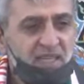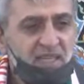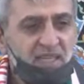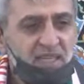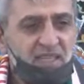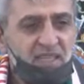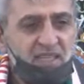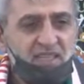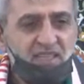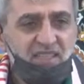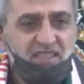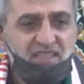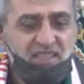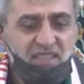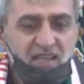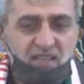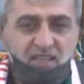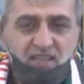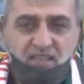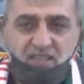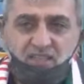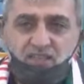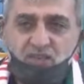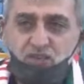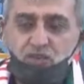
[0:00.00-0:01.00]
The
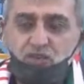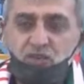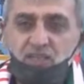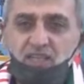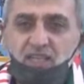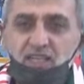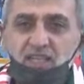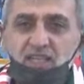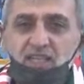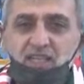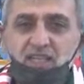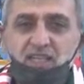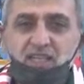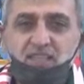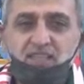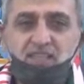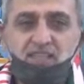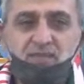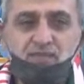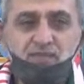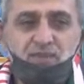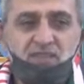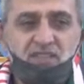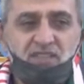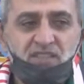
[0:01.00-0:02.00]
Zionist today
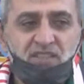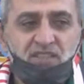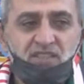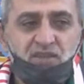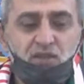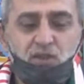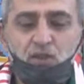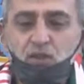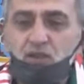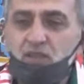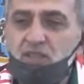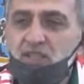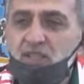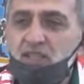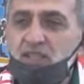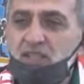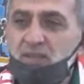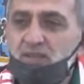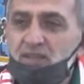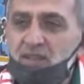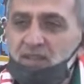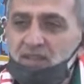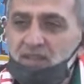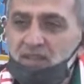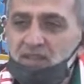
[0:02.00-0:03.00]
is busy slaughtering the
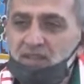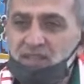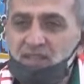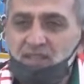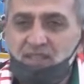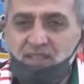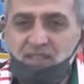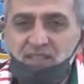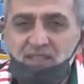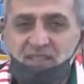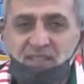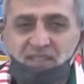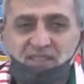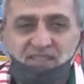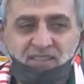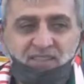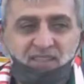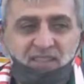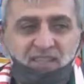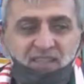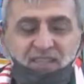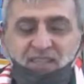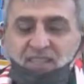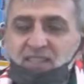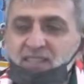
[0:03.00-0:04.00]
brother in
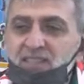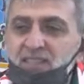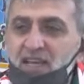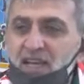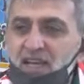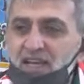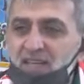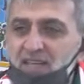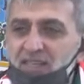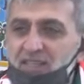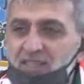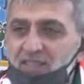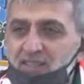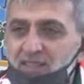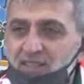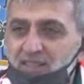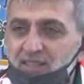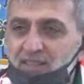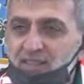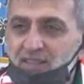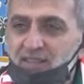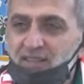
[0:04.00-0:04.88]
Gaza indirectly